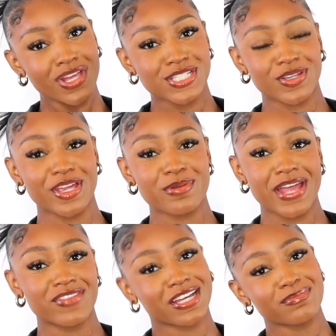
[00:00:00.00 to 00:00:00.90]
So here we
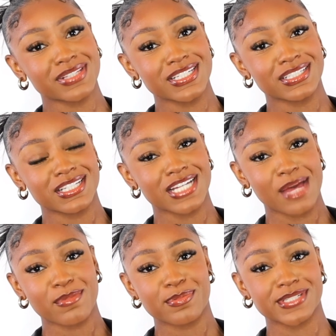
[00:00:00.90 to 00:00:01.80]
have the completed look.
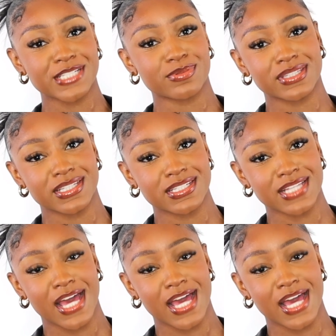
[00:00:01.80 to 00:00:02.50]
I'm obsessed with this.